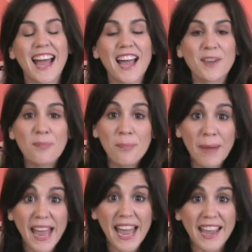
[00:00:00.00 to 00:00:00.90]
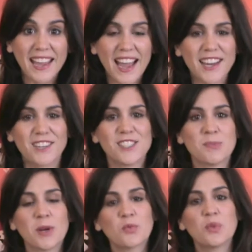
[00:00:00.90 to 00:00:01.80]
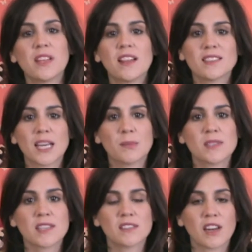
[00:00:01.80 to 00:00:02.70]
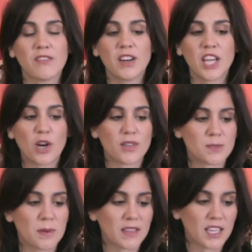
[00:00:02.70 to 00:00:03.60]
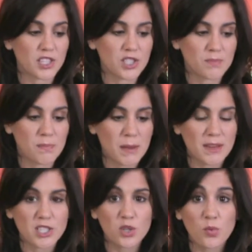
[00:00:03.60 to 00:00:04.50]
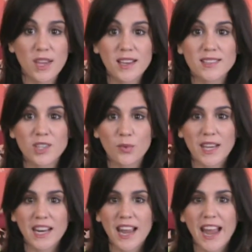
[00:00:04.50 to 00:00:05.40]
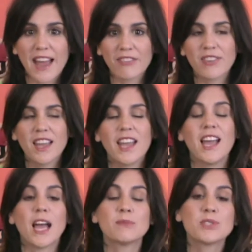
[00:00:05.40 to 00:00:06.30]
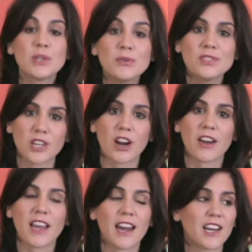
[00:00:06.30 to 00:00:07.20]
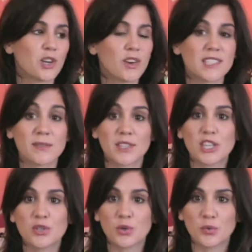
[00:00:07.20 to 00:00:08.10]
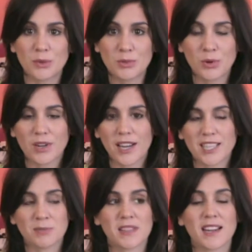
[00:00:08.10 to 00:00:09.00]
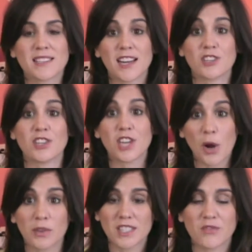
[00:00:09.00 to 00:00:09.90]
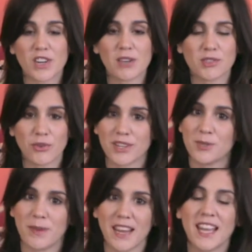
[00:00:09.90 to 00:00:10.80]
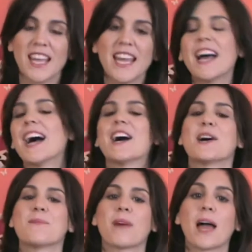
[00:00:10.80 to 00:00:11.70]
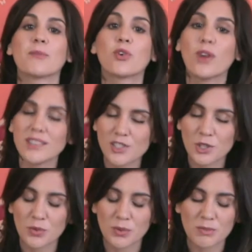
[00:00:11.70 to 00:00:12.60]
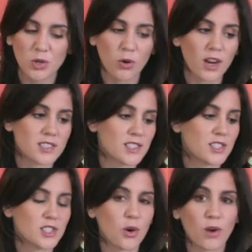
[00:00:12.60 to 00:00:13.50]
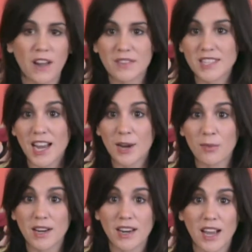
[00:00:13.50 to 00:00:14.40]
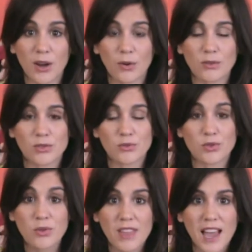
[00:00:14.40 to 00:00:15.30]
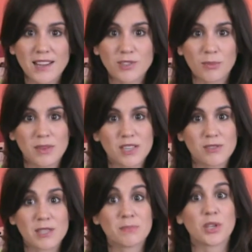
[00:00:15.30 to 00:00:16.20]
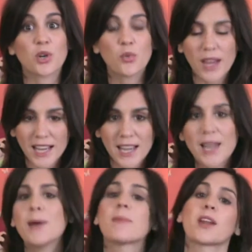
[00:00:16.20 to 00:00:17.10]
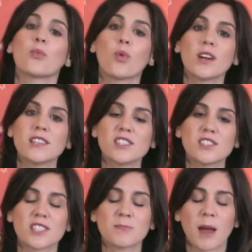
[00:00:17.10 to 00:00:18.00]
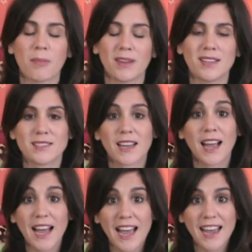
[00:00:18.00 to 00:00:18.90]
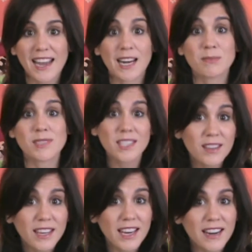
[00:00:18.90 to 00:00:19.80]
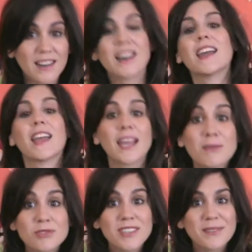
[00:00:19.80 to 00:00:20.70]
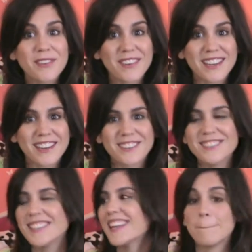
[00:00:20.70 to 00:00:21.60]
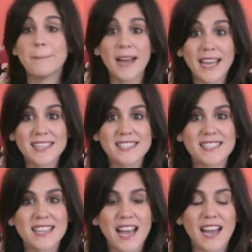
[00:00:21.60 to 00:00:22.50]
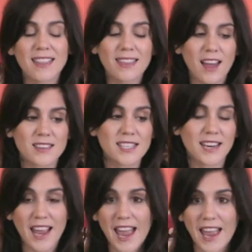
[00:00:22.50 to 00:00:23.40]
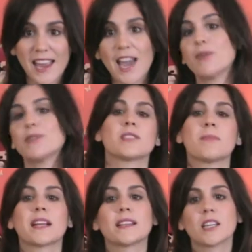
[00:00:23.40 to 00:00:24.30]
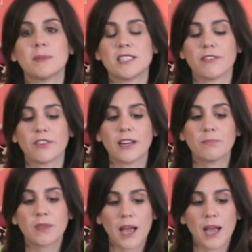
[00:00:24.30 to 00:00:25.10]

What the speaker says: I'm back! I know it's been a really long time since I've done a video. It's been like maybe 2 weeks, a week and a half. I'm so sorry, and I know I said I was going to do a room tour next, but that's actually not what this video is going to be. I'm going to do a room tour, I just don't have the time right now to do that, so I'm going to do something quick, but I wanted to just pop in and say hi, and I'm still here, and I am doing my videos. But I thought today I would do something a little bit different.